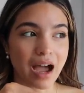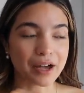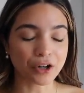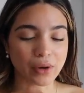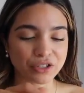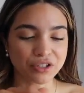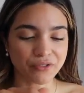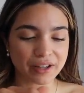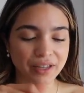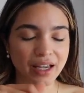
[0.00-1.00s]
I don't know, I just
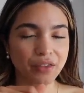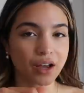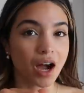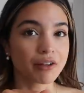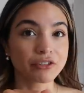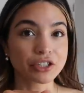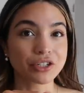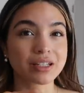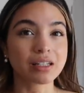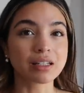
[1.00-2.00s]
find like the coverage
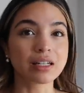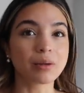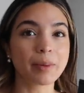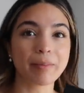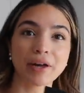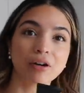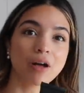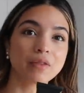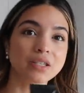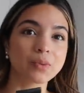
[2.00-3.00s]
is a little bit better
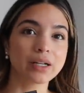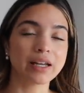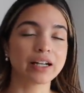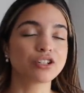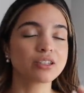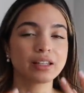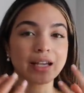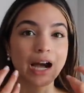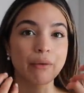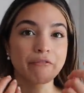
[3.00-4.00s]
on this one, and I just
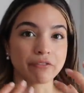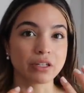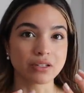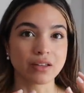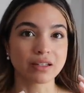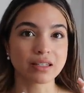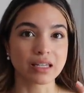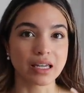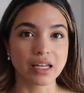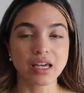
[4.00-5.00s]
like how it feels on the
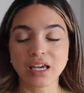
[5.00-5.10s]
skin.